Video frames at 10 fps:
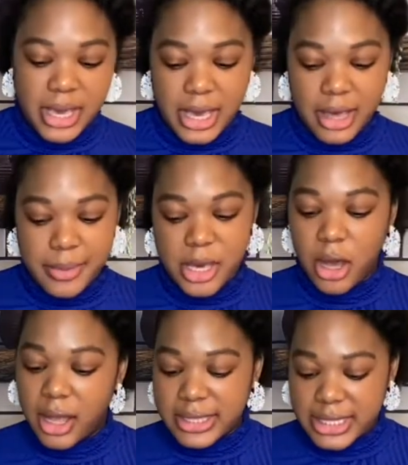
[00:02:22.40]
It
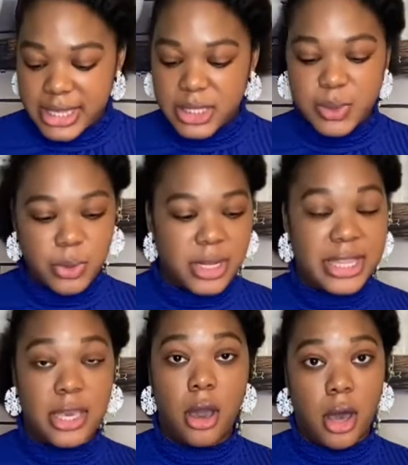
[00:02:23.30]
calls this one
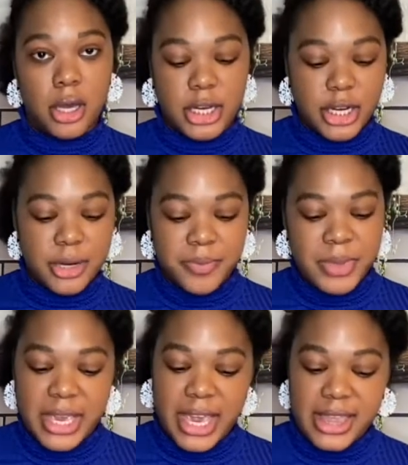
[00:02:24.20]
the auger,
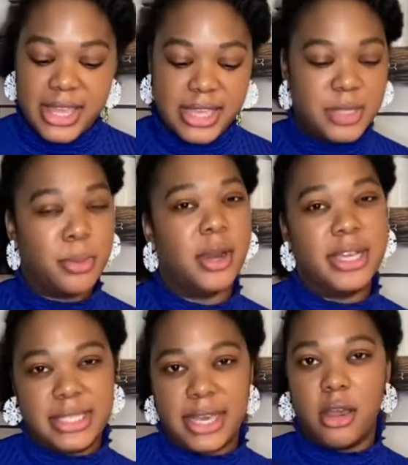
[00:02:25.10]
and then this part
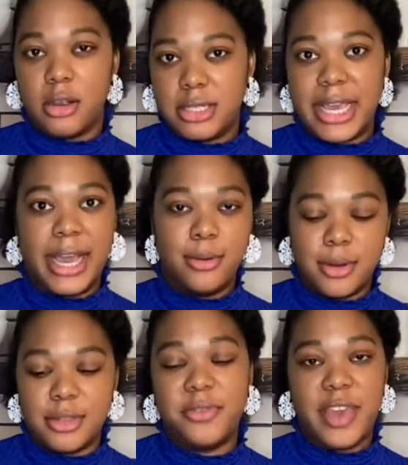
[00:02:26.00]
is like our tower,
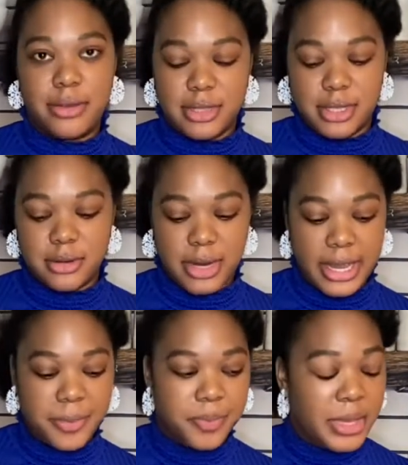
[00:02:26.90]
the fountain,
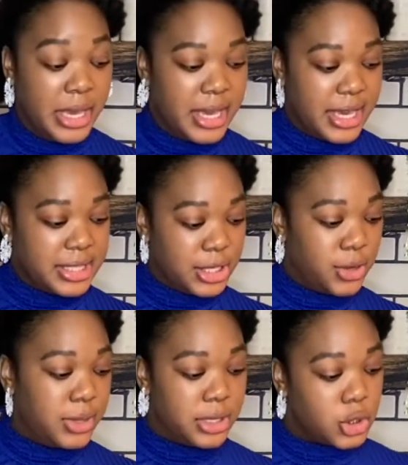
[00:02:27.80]
right? And so
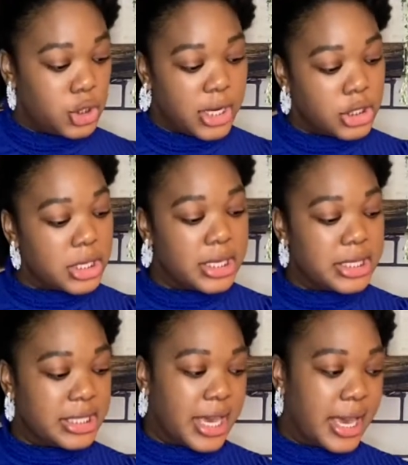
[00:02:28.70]
the instructions
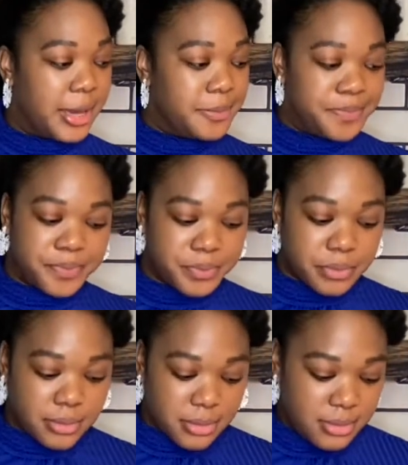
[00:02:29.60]
say
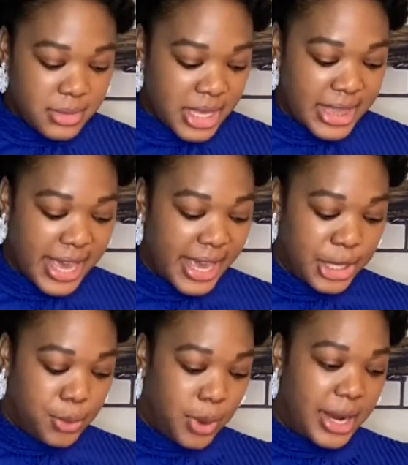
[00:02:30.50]
that
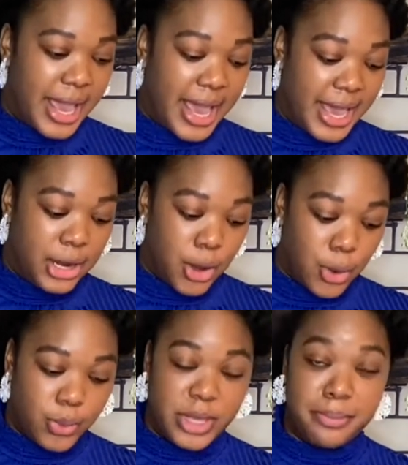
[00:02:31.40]
you wanna add
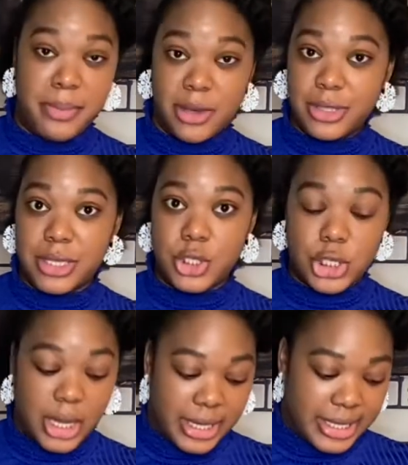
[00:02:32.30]
only melted
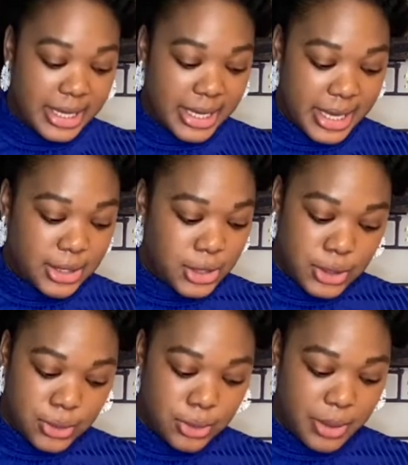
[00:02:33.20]
chocolate
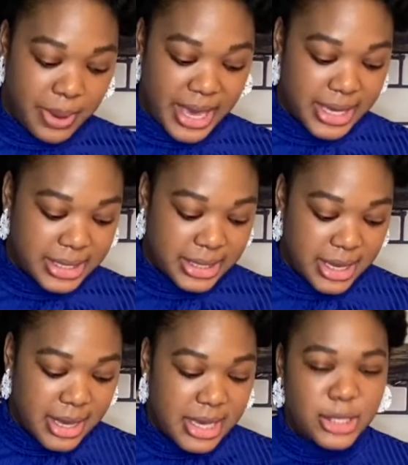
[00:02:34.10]
into the base.
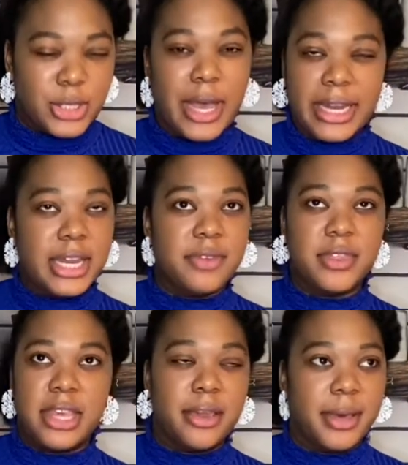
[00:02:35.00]
So I didn't even
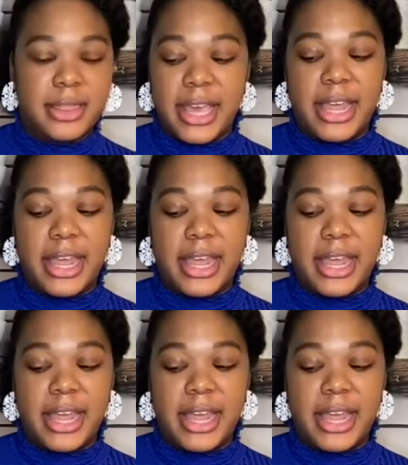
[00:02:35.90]
think about that.